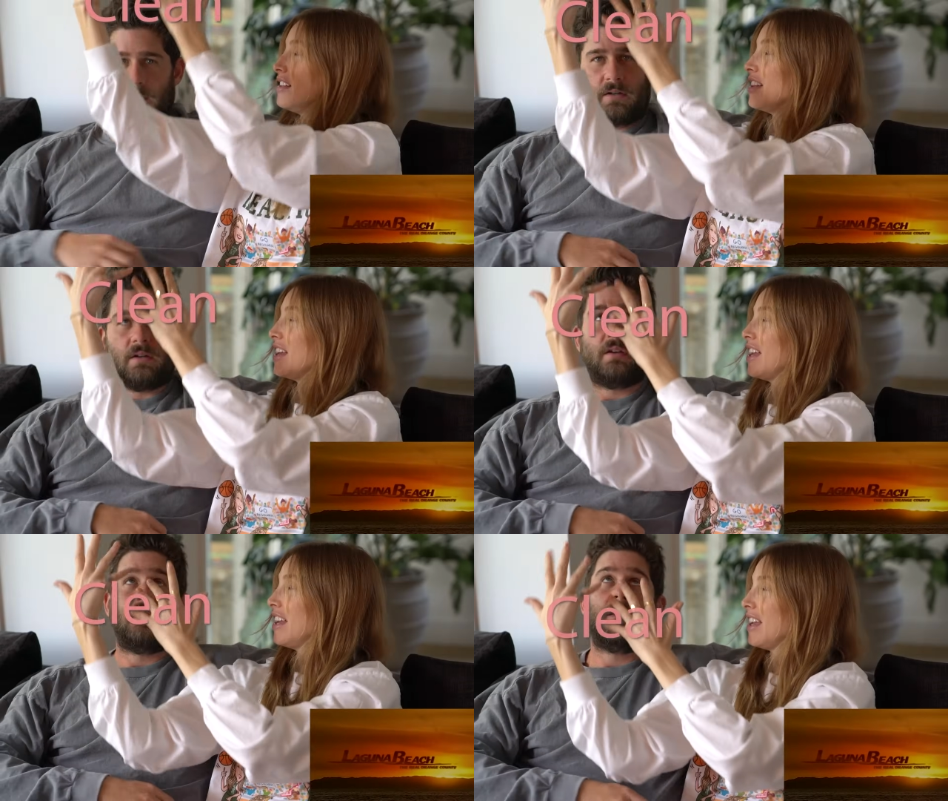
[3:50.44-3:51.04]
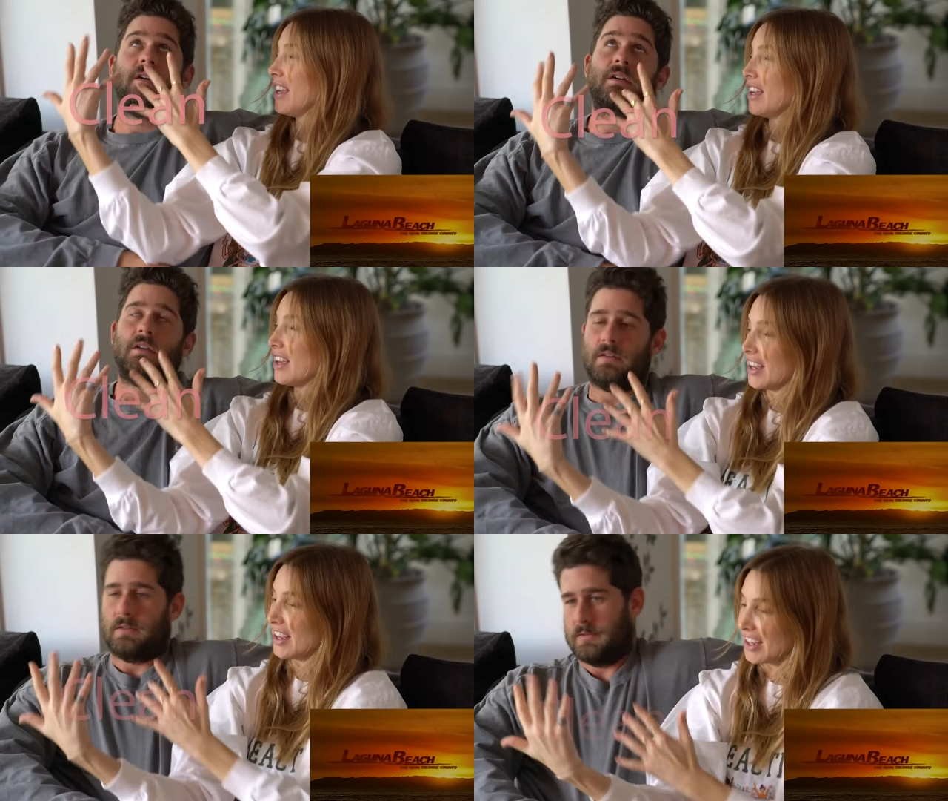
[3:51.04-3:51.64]
Speaker 1: Please.
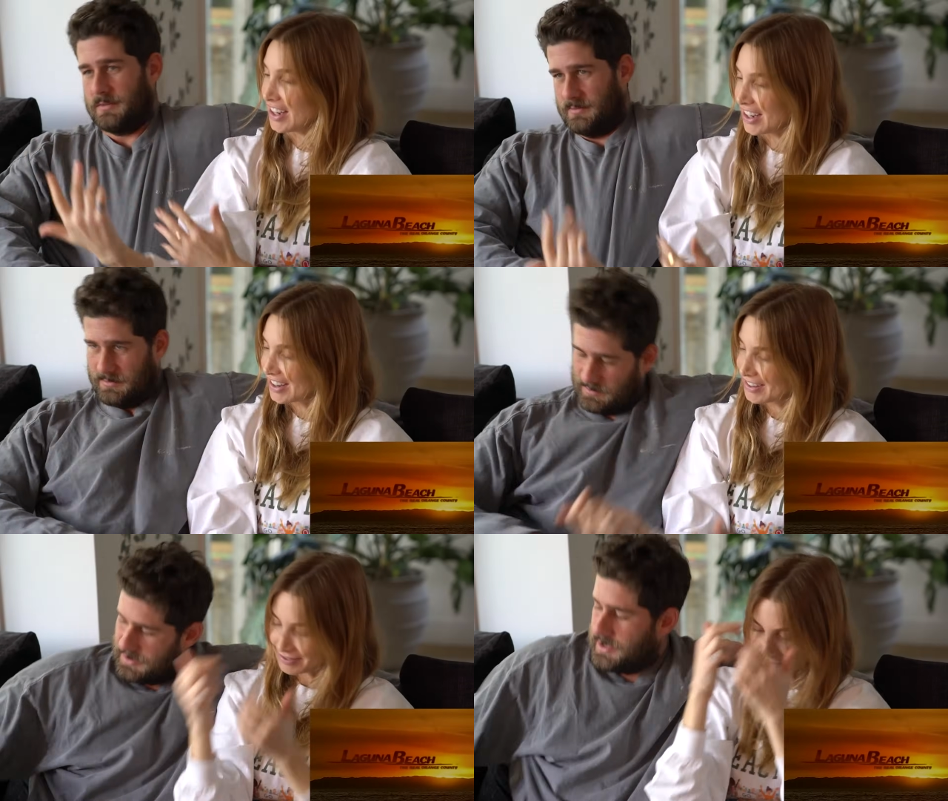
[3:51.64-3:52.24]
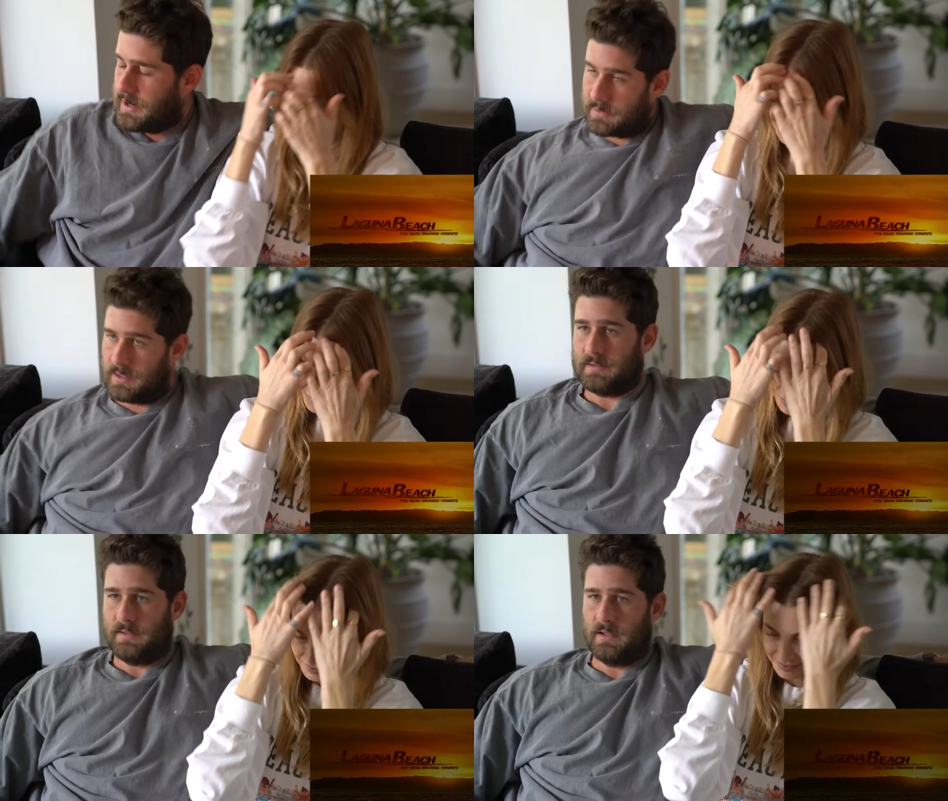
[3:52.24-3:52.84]
I showered
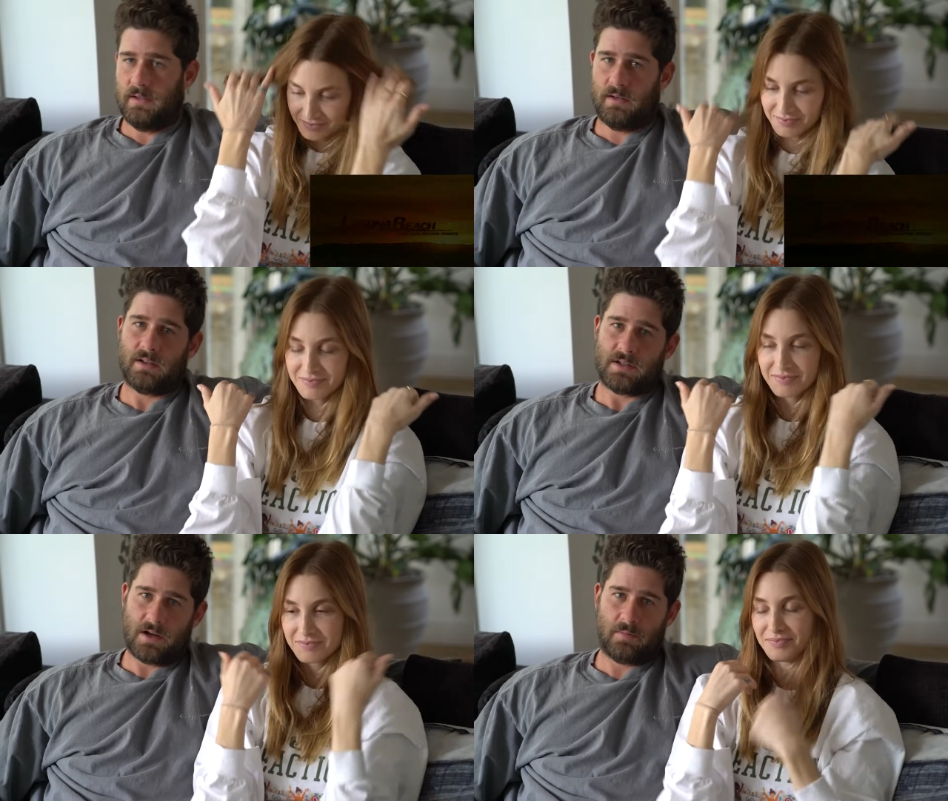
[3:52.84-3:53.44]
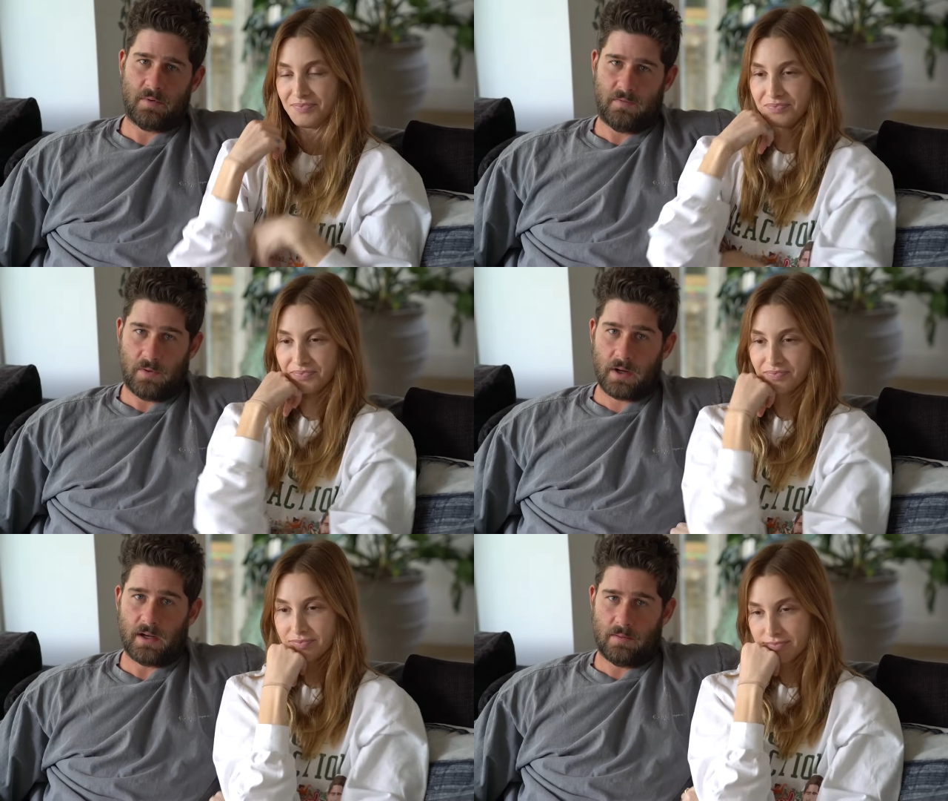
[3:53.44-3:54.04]
last night. I showered
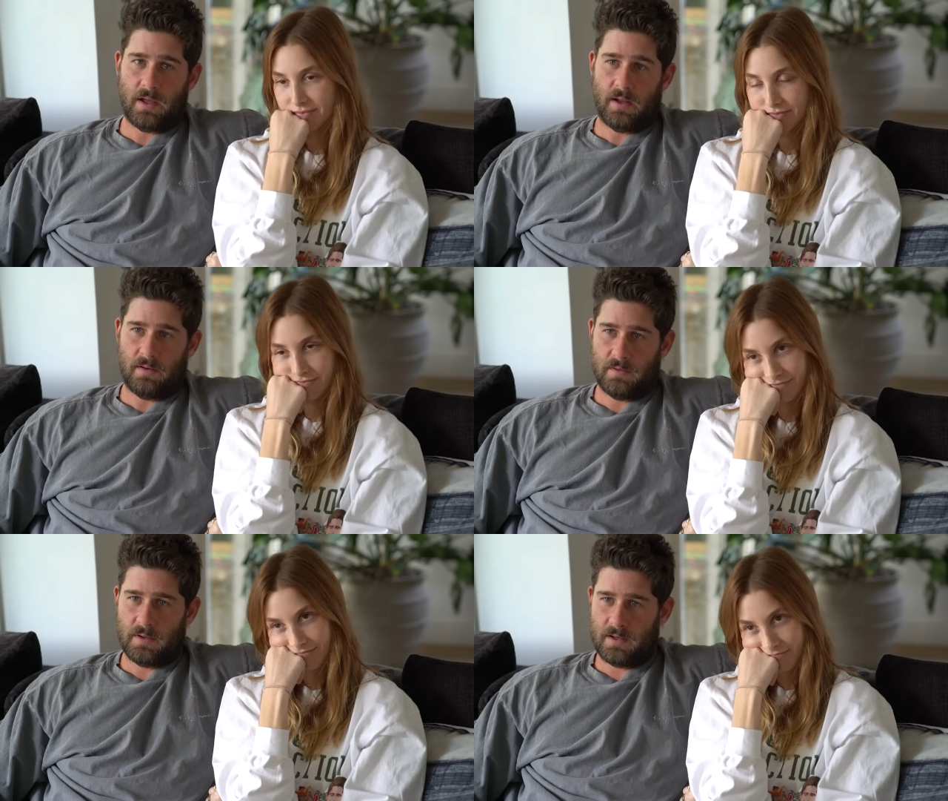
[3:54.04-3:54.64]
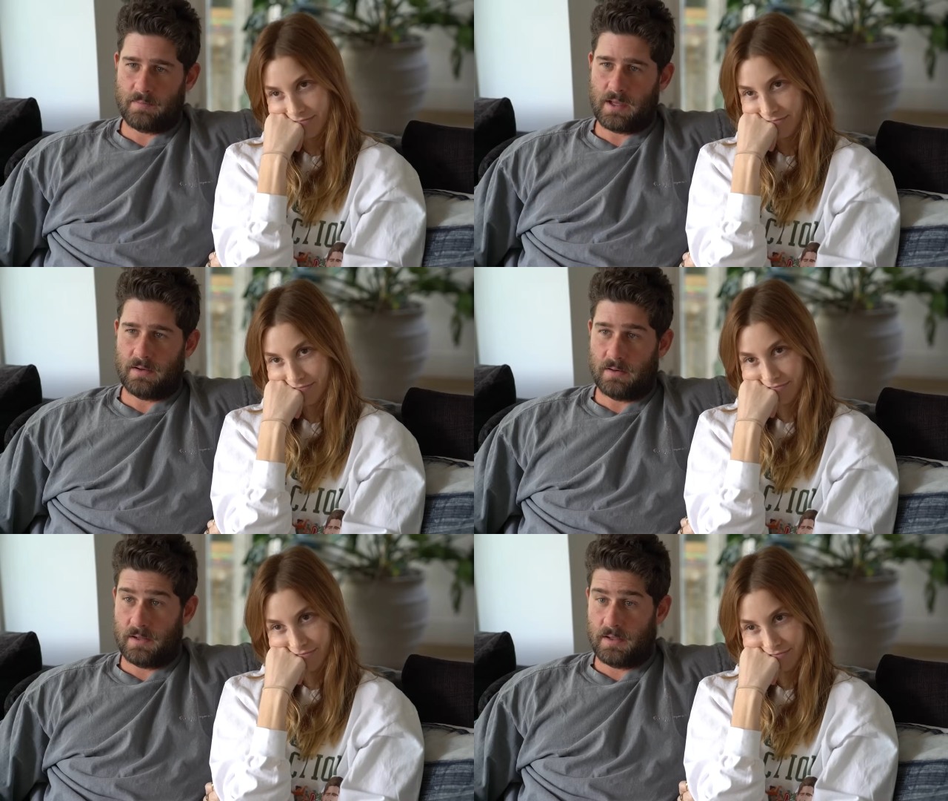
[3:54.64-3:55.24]
before I get into bed. If you get into bed
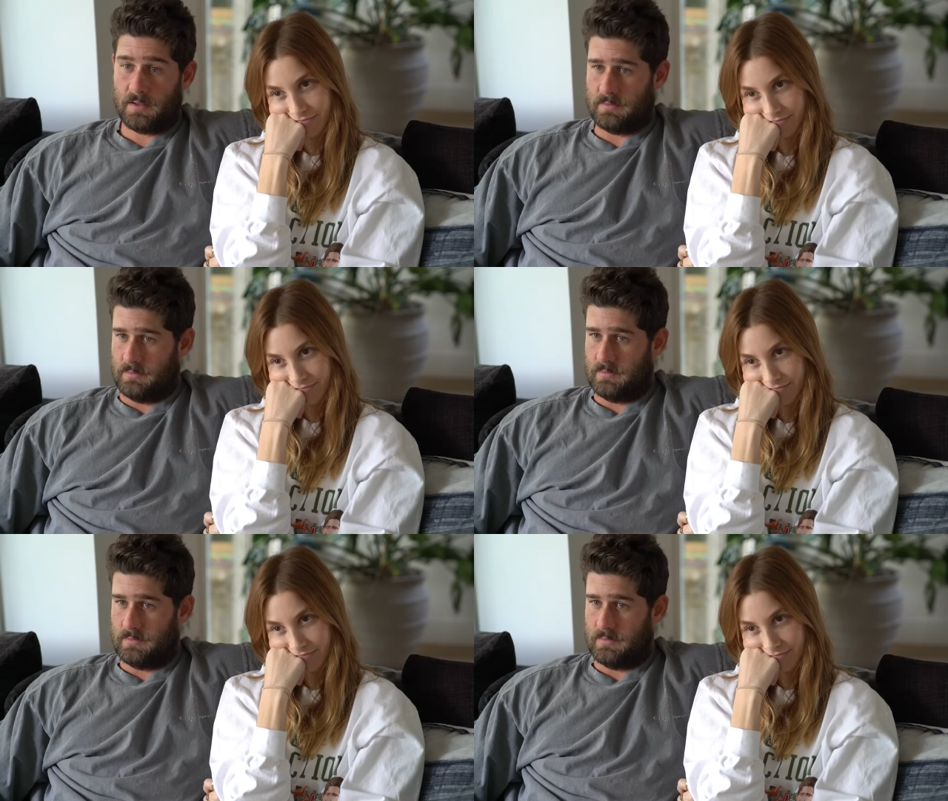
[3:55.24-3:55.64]
dirty,